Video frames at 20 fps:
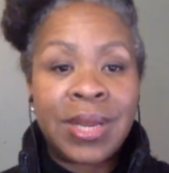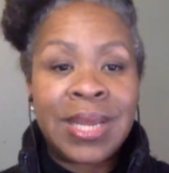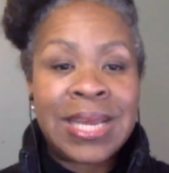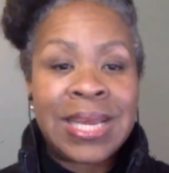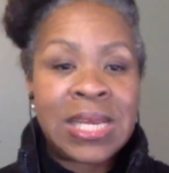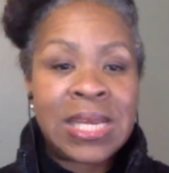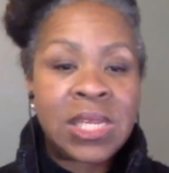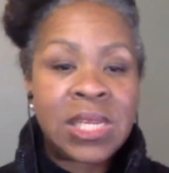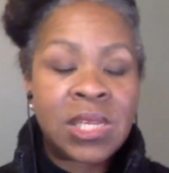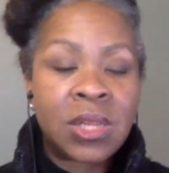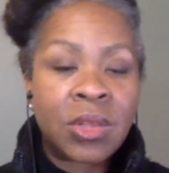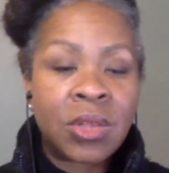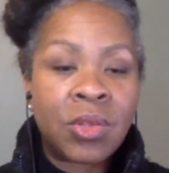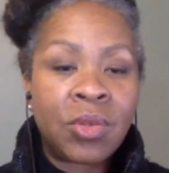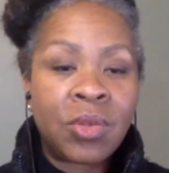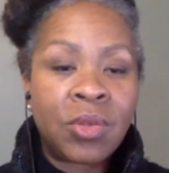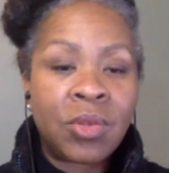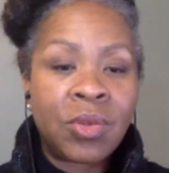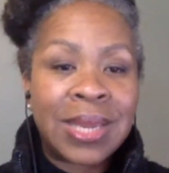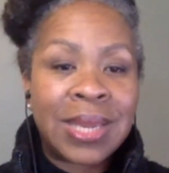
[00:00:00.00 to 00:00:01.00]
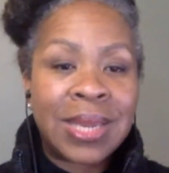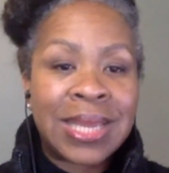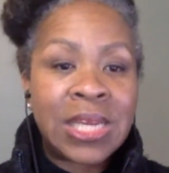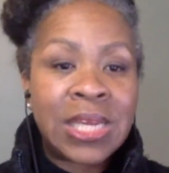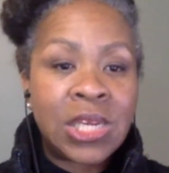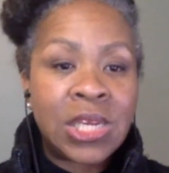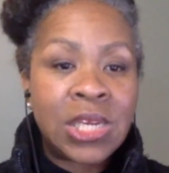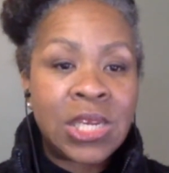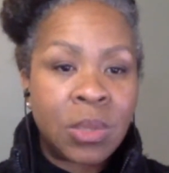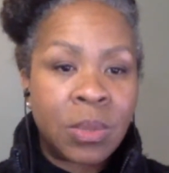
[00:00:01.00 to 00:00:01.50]
is so you can
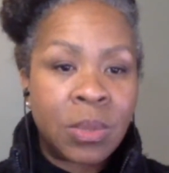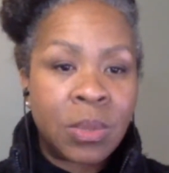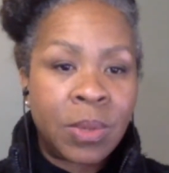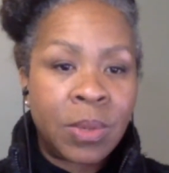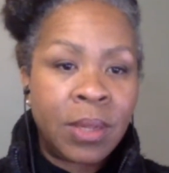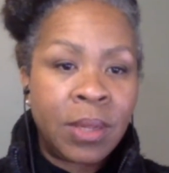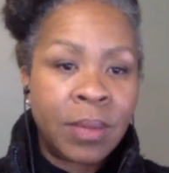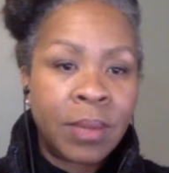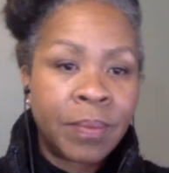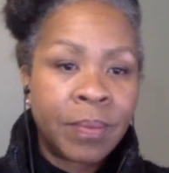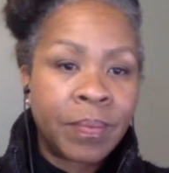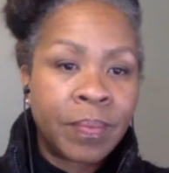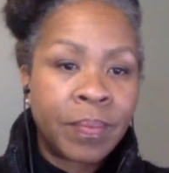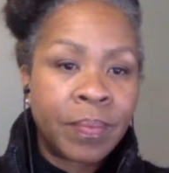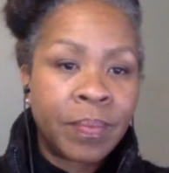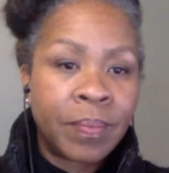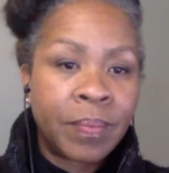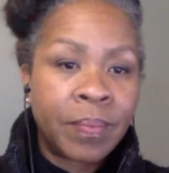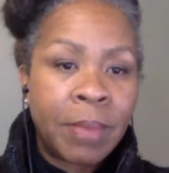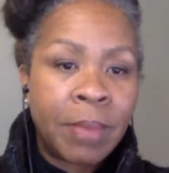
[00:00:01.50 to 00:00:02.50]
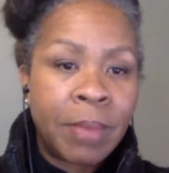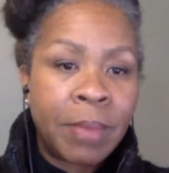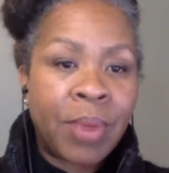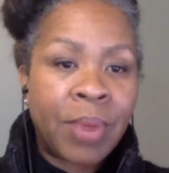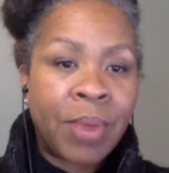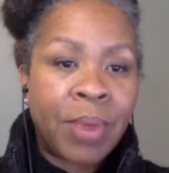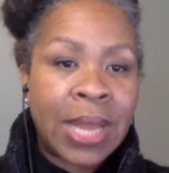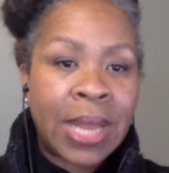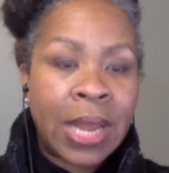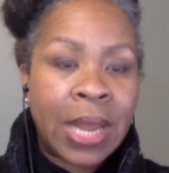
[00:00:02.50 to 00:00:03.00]
get to it. Let me
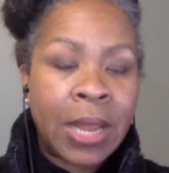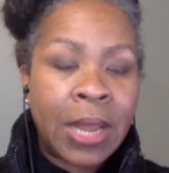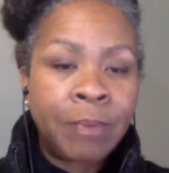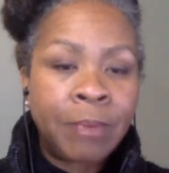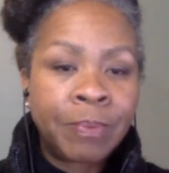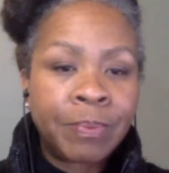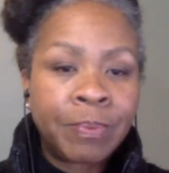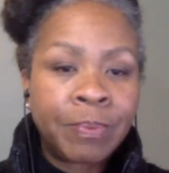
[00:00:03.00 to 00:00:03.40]
bring that up.